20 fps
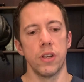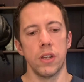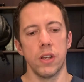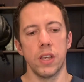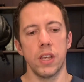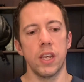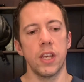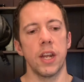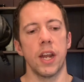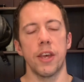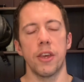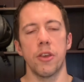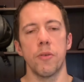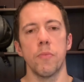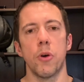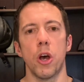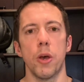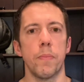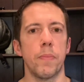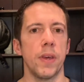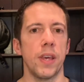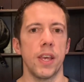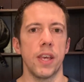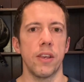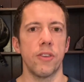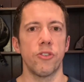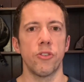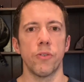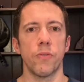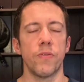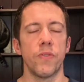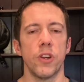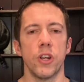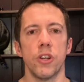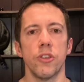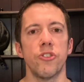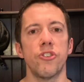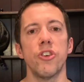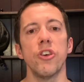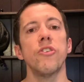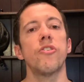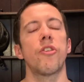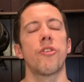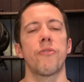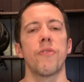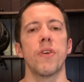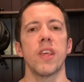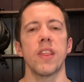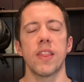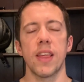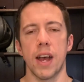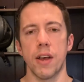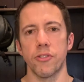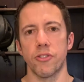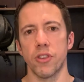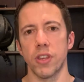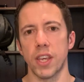you might be sort of 2,000 to 3,000